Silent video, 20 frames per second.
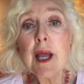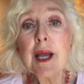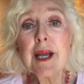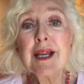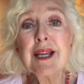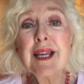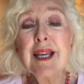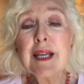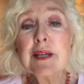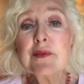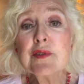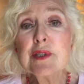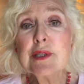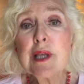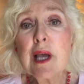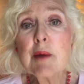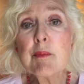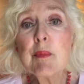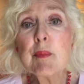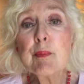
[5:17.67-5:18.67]
gives
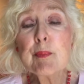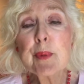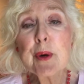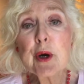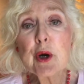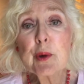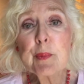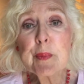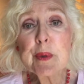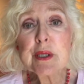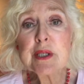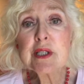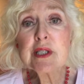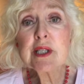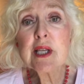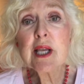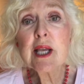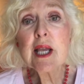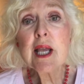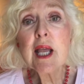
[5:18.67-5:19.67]
them purpose
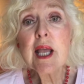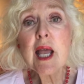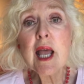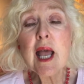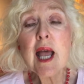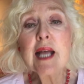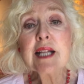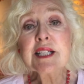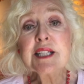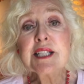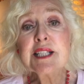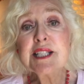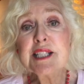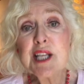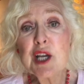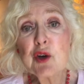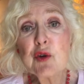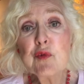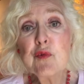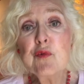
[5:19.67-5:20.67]
and
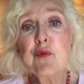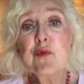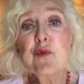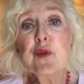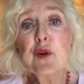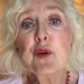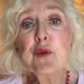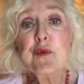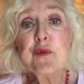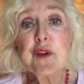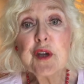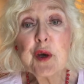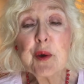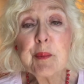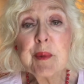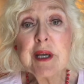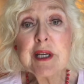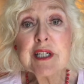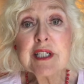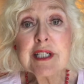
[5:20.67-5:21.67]
self
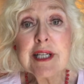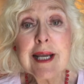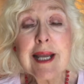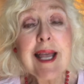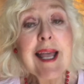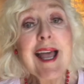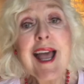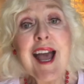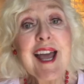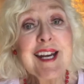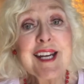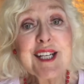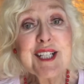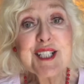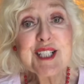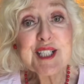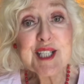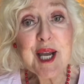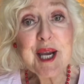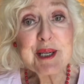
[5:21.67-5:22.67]
fulfillment and
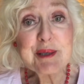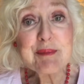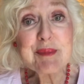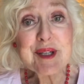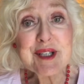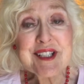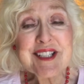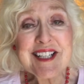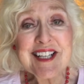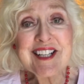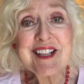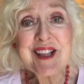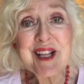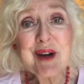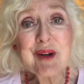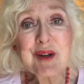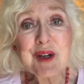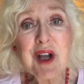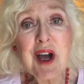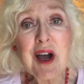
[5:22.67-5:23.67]
excitement in their
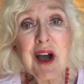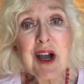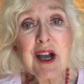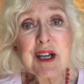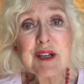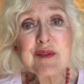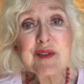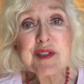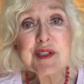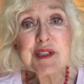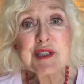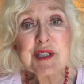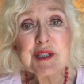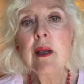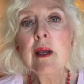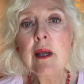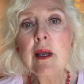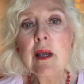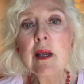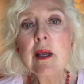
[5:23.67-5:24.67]
lives.
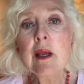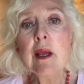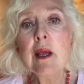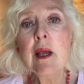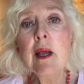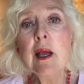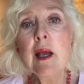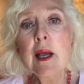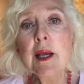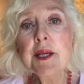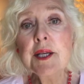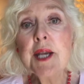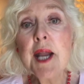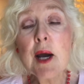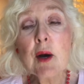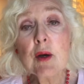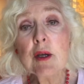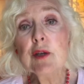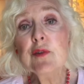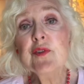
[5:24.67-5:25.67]

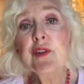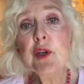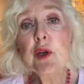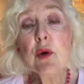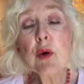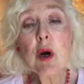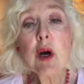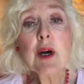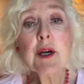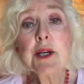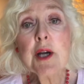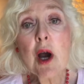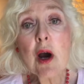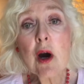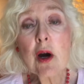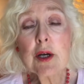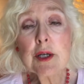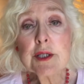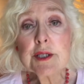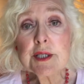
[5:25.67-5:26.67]
Now, if you are an
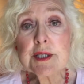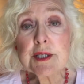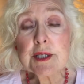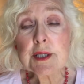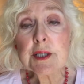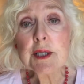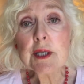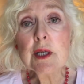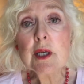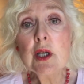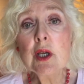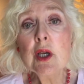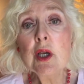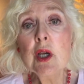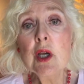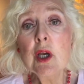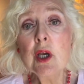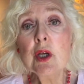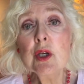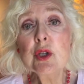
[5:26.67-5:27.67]
artisan,
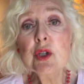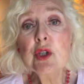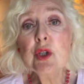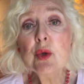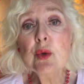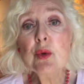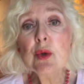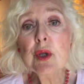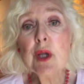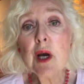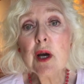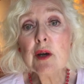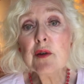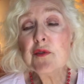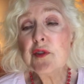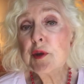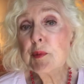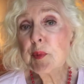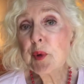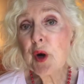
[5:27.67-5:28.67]
you
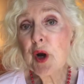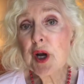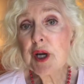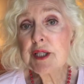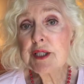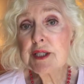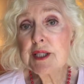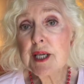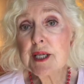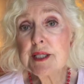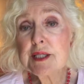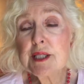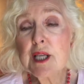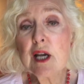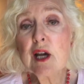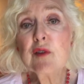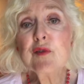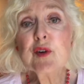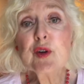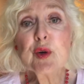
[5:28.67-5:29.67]
love the process
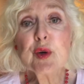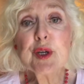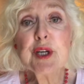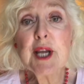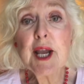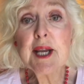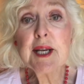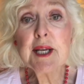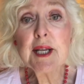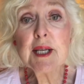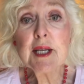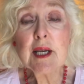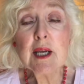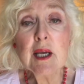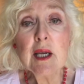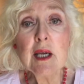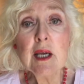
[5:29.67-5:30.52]
of creating